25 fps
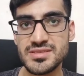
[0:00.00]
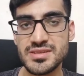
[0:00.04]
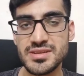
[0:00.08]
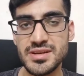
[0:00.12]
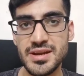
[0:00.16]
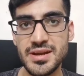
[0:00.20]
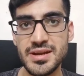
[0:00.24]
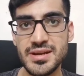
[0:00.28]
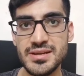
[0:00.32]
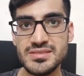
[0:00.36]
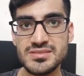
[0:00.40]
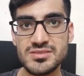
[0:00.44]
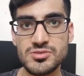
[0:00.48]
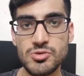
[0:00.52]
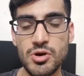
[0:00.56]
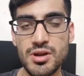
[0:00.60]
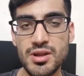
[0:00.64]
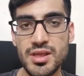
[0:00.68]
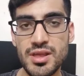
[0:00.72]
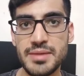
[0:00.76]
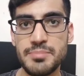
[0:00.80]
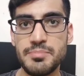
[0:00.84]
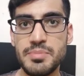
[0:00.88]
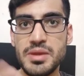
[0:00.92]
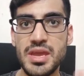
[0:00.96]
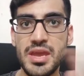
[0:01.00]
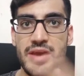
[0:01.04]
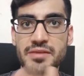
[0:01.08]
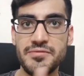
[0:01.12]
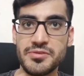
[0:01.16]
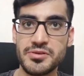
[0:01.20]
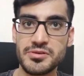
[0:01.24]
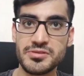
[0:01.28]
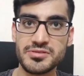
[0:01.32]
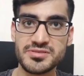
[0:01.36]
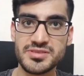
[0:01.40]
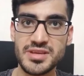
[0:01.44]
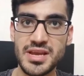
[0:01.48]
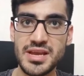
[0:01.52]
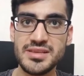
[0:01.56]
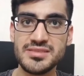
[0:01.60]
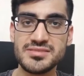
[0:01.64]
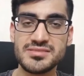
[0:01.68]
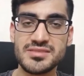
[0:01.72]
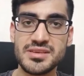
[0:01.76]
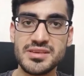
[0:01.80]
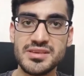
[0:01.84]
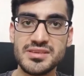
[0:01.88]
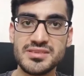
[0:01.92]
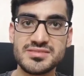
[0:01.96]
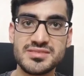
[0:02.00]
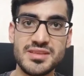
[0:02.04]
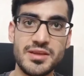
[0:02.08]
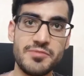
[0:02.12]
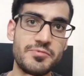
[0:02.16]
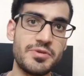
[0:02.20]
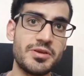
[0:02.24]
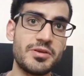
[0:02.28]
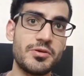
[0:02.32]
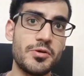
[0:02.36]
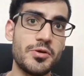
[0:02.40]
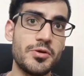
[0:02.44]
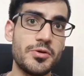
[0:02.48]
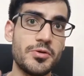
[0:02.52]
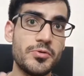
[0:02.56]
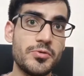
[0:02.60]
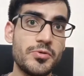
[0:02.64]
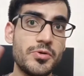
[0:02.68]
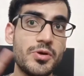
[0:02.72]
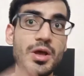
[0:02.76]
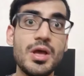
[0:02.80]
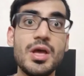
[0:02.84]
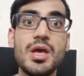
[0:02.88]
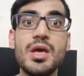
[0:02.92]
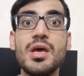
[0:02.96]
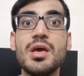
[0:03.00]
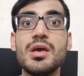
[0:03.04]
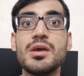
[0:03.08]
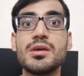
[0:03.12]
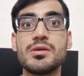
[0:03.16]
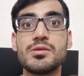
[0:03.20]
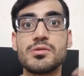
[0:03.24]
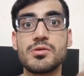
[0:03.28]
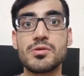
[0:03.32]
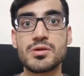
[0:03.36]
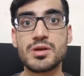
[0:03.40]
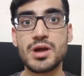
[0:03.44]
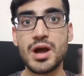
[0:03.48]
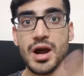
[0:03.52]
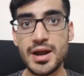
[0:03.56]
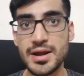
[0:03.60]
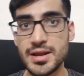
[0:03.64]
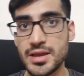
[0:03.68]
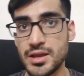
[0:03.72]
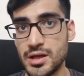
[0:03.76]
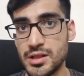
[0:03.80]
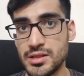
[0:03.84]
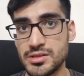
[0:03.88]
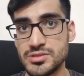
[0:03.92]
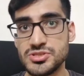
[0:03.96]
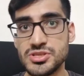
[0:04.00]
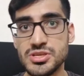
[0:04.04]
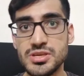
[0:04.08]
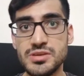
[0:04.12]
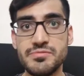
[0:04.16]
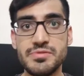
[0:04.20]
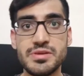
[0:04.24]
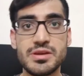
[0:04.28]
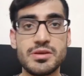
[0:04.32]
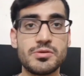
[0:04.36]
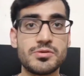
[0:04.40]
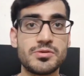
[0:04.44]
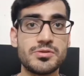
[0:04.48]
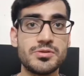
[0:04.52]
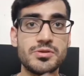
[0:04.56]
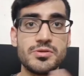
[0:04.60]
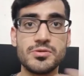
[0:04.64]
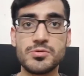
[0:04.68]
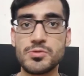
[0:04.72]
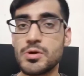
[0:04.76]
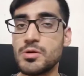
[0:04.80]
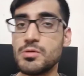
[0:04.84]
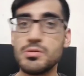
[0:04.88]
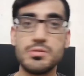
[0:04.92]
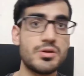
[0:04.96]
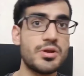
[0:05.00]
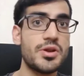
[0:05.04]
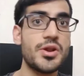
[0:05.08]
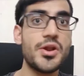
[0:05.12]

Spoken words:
It's not like behavioral sciences, then we go to, you know, cardiology, we go to neuro.